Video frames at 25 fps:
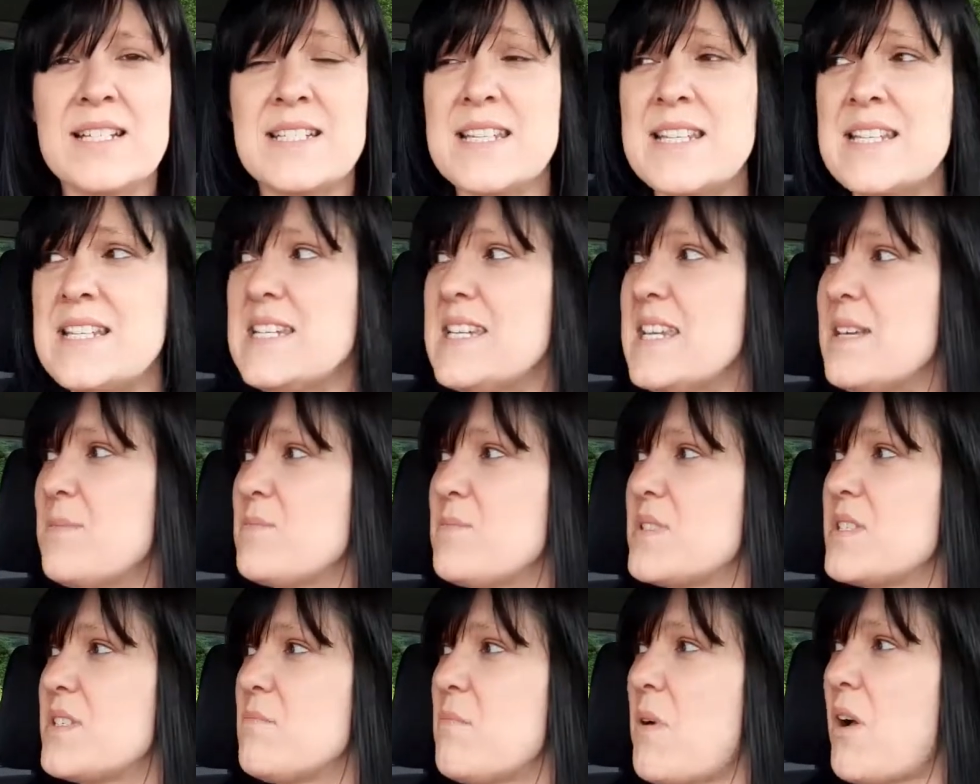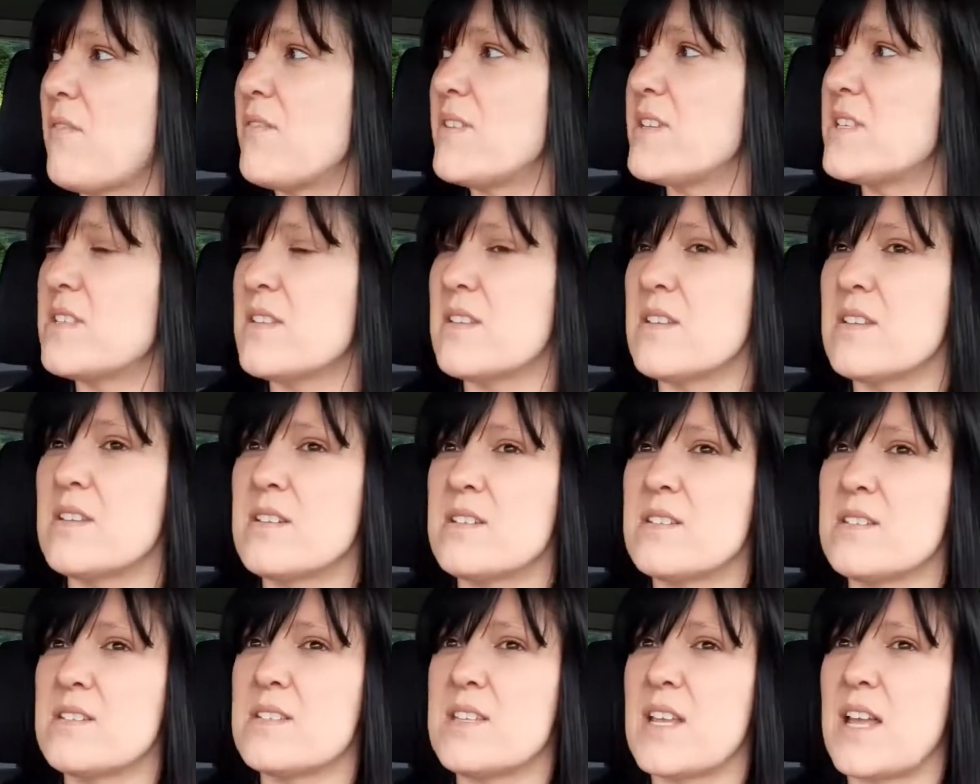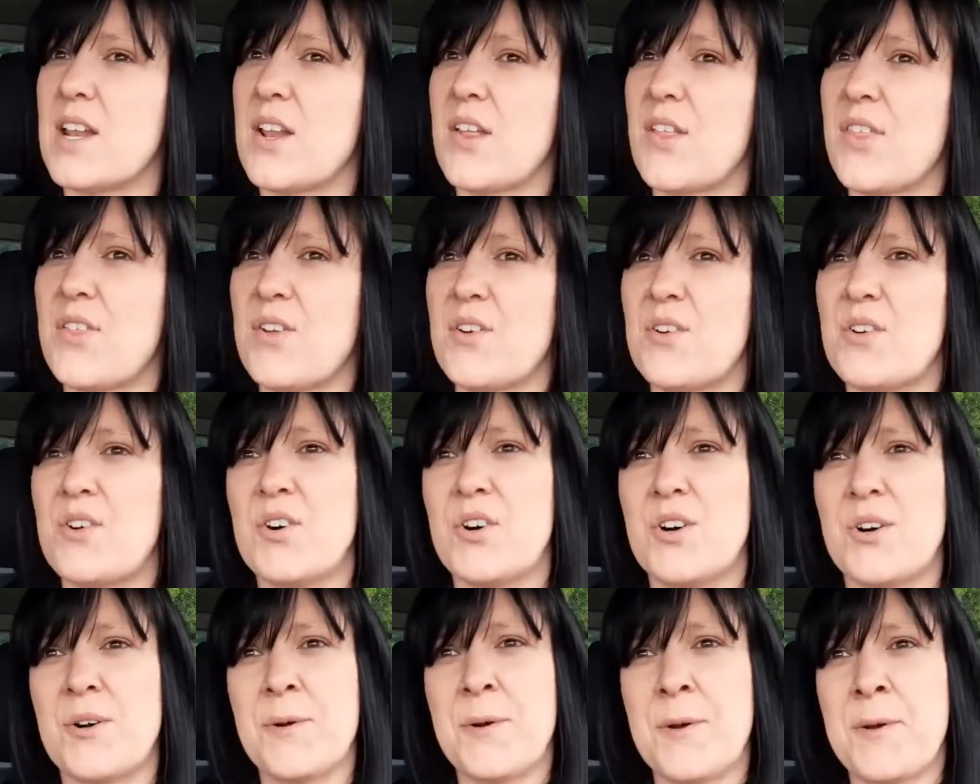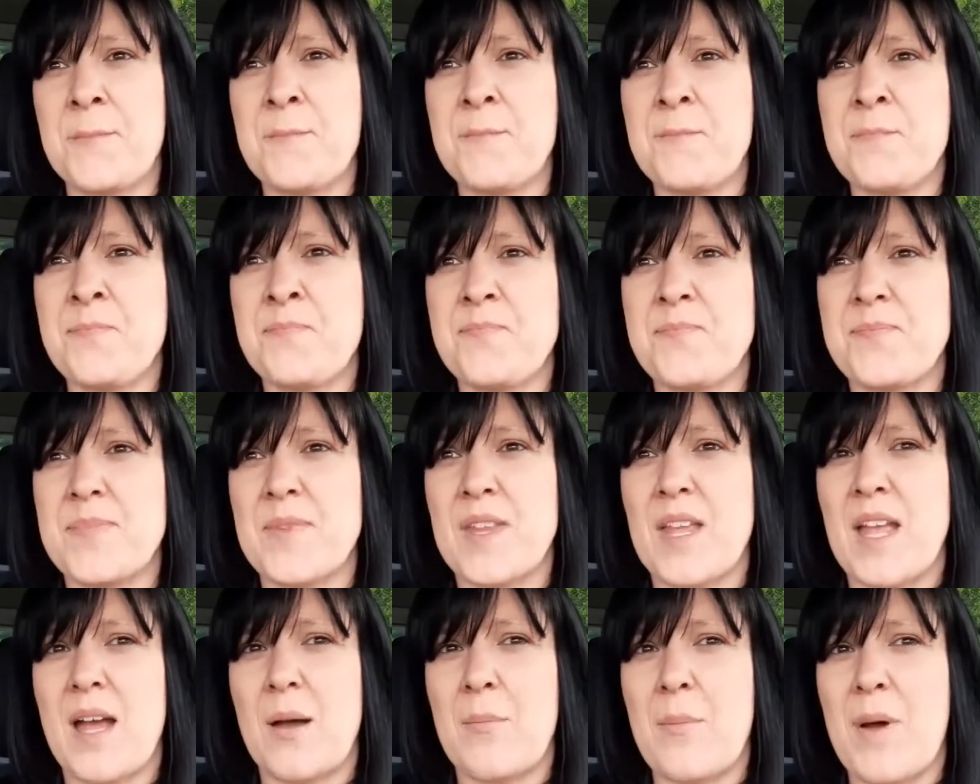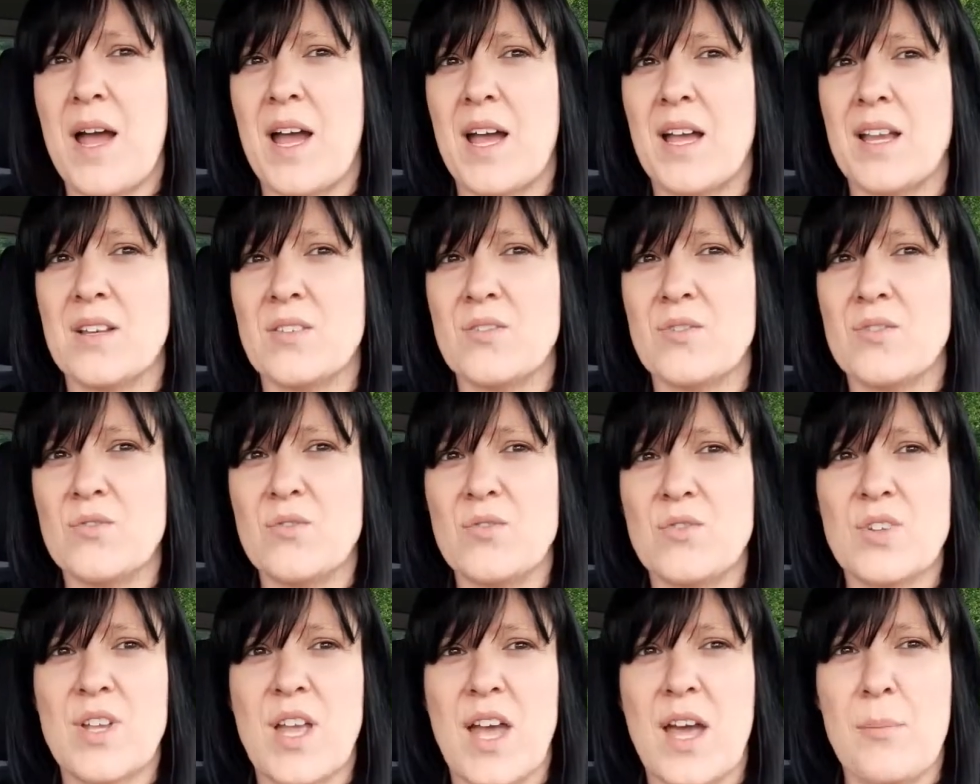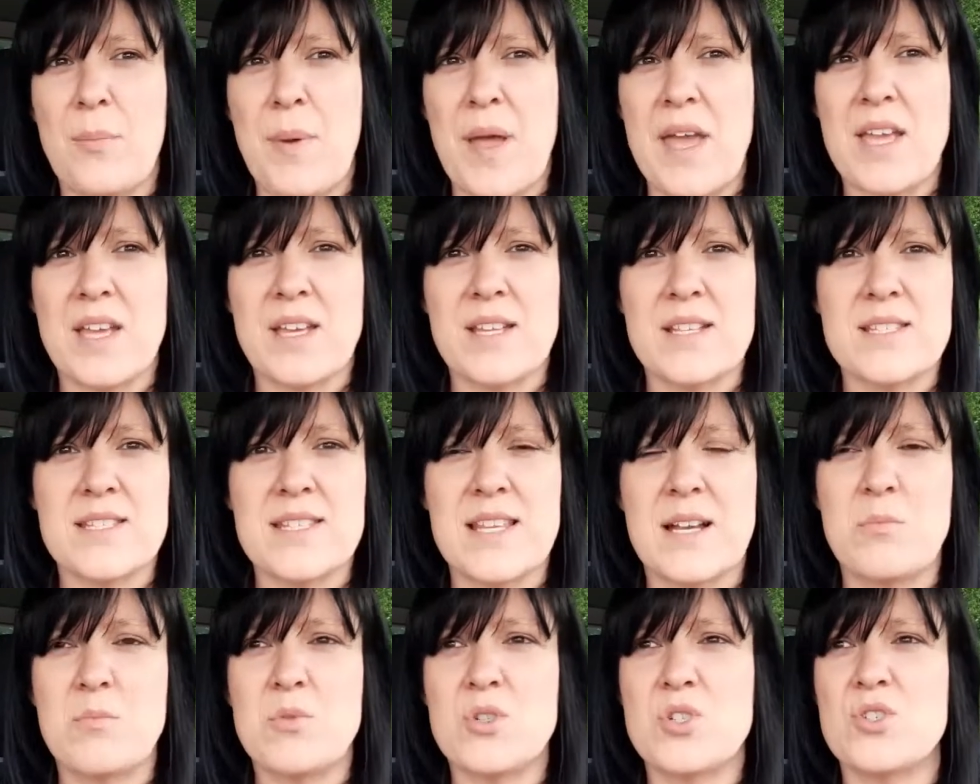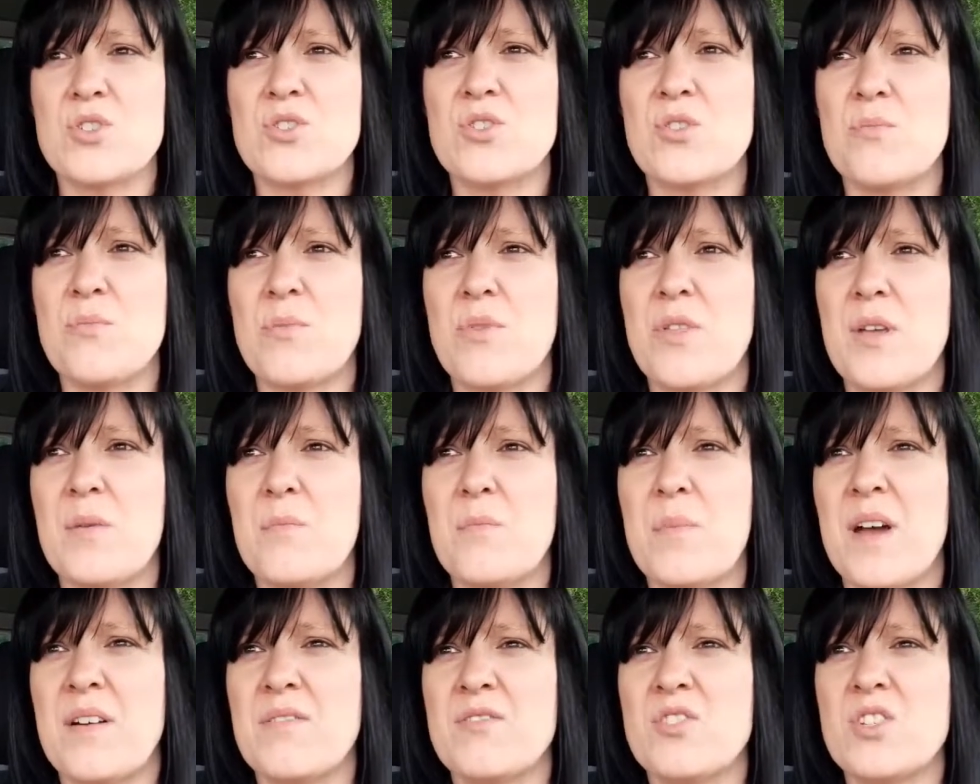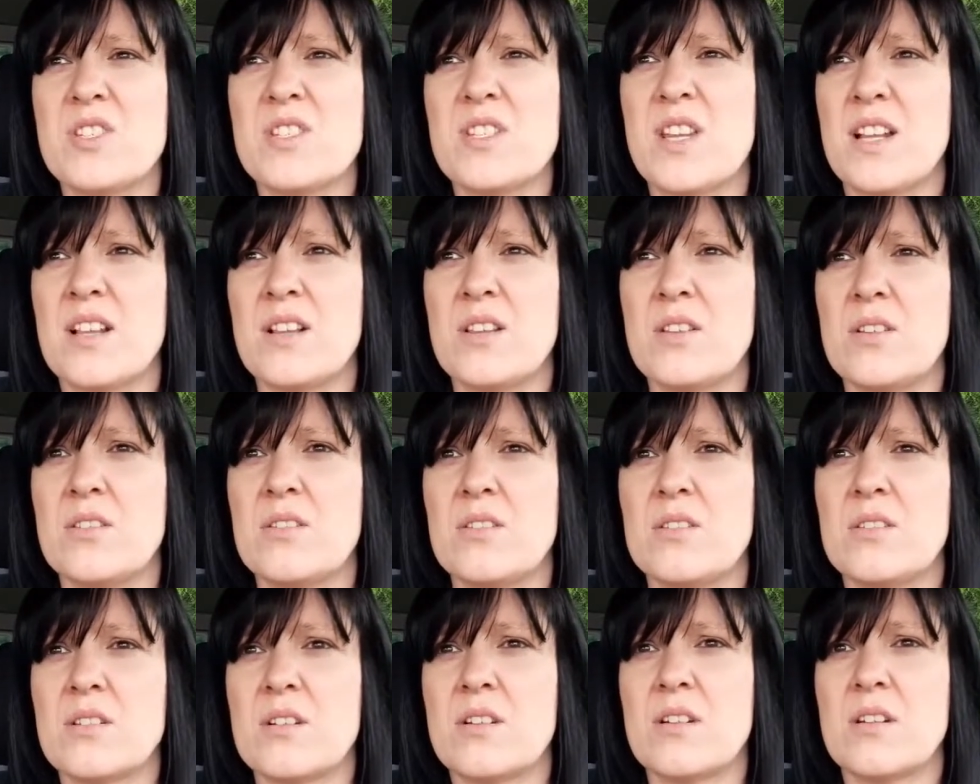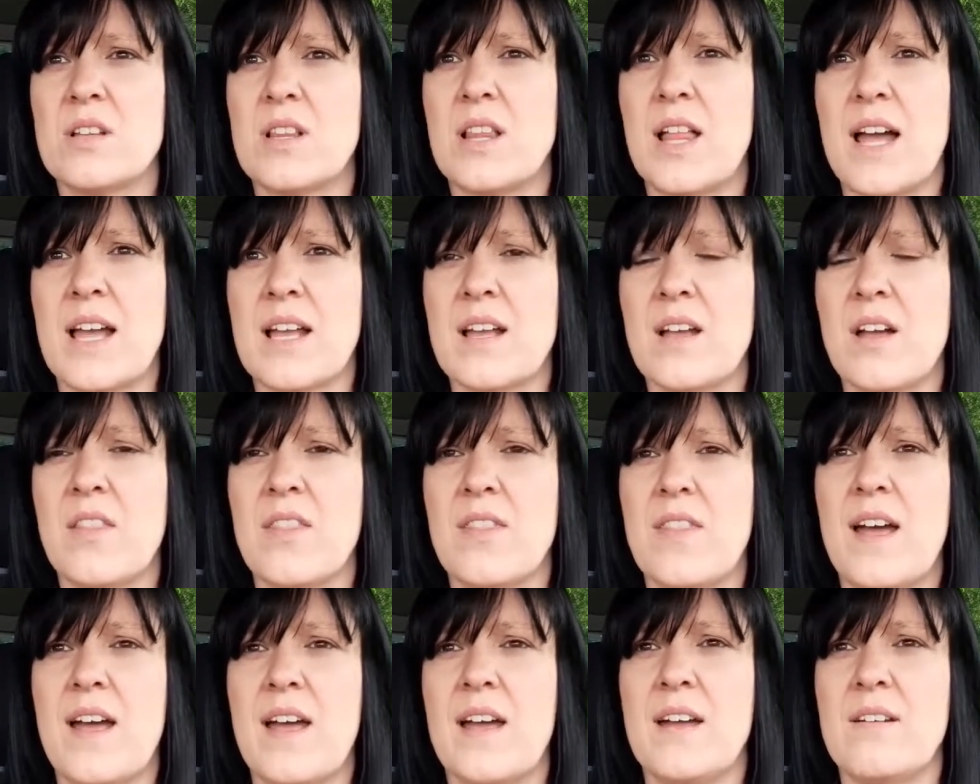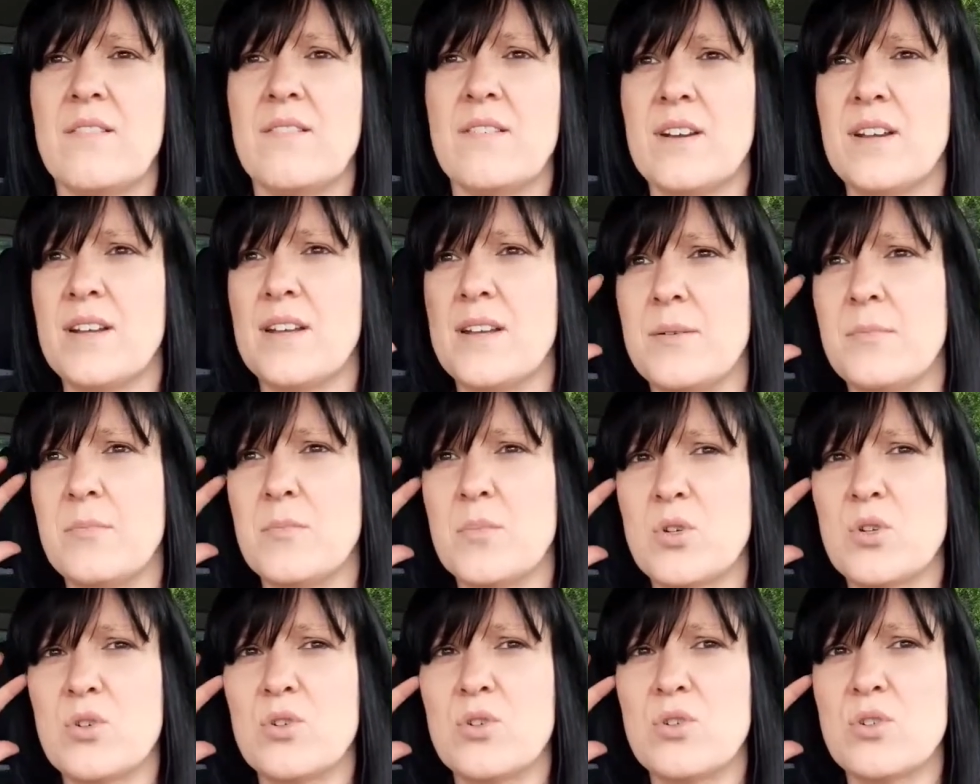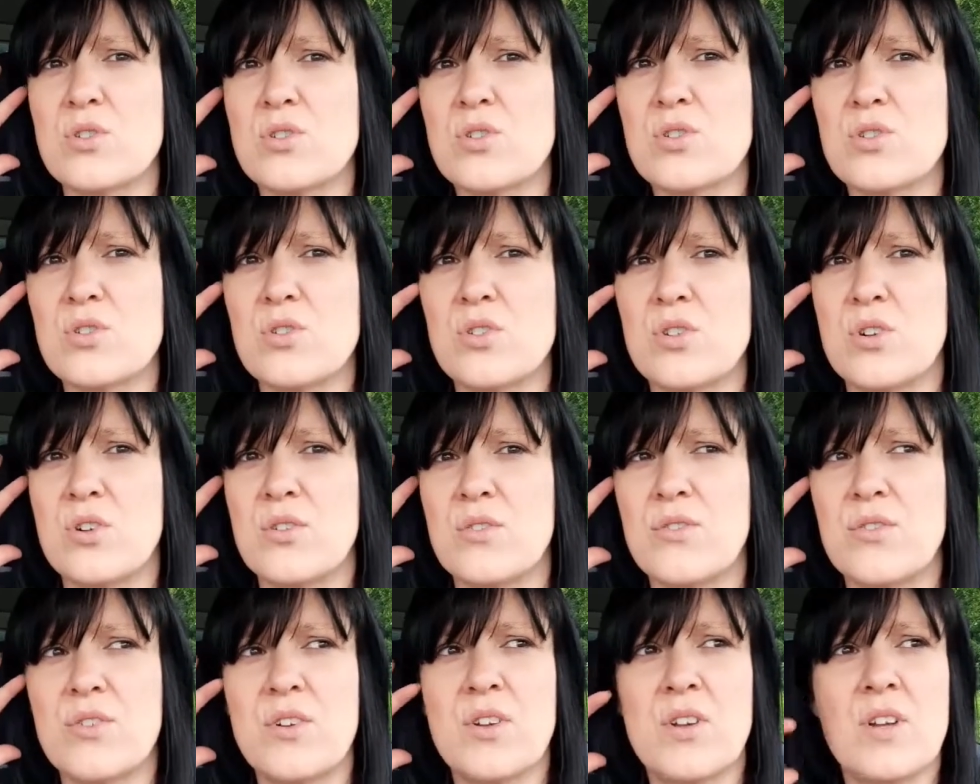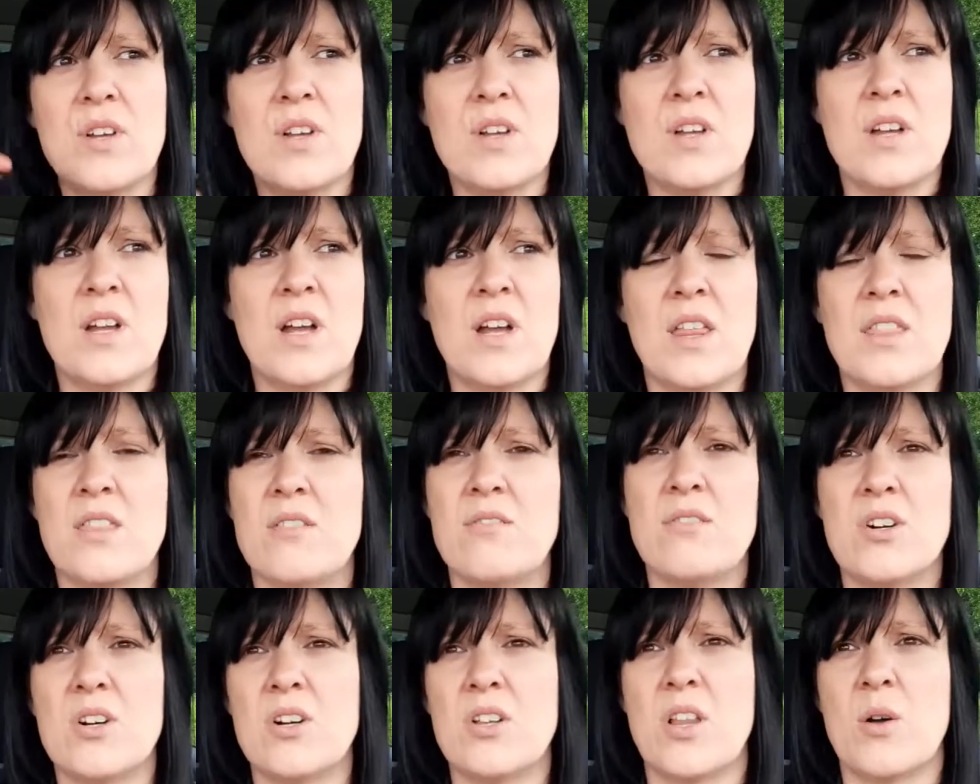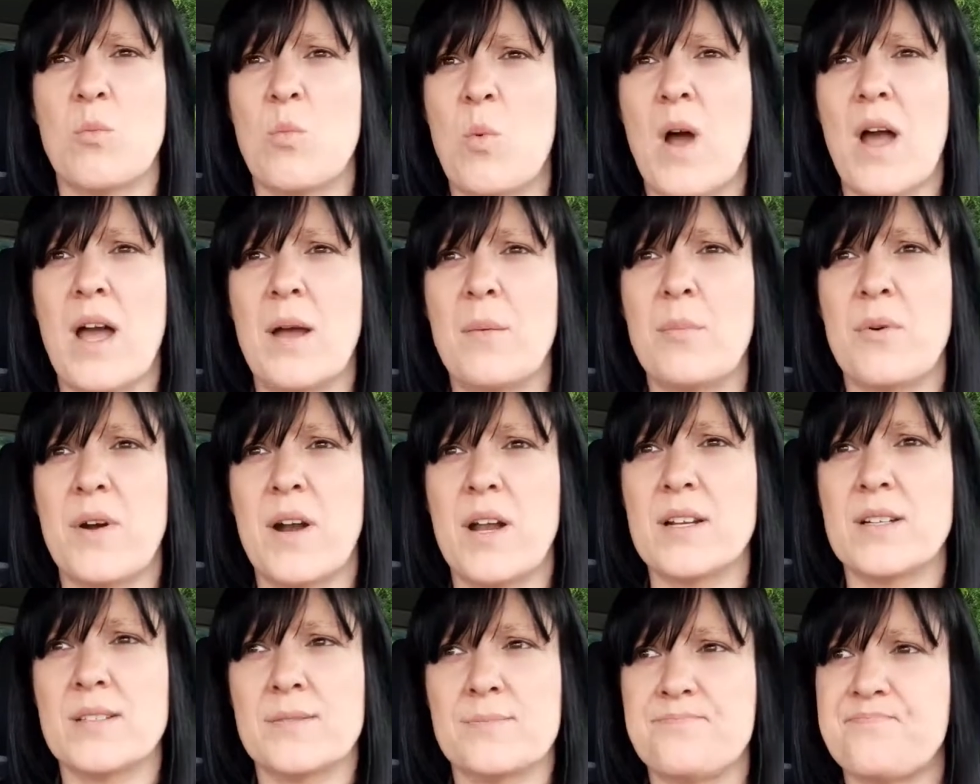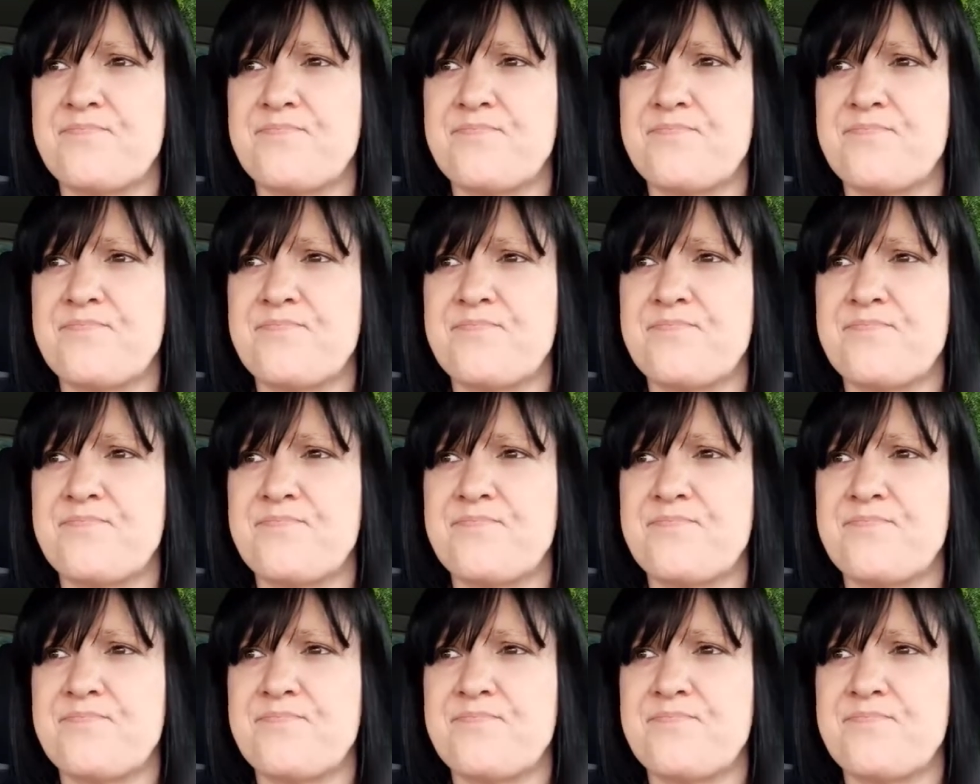Did nip to Morrison's and I thought I might get a bacon sandwich or something, but I've just had a look like on their cooked stuff and they're all on white bread.